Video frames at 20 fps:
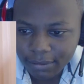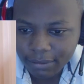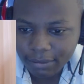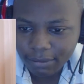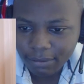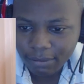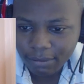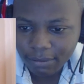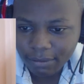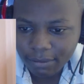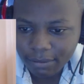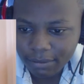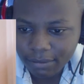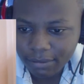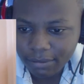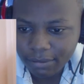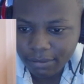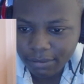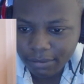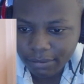
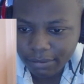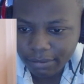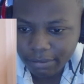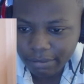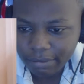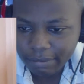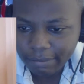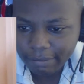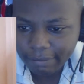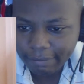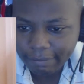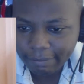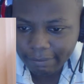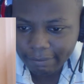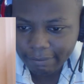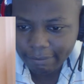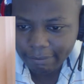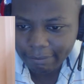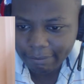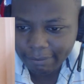
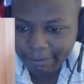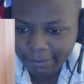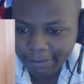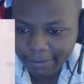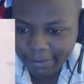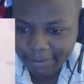The person shown says nothing.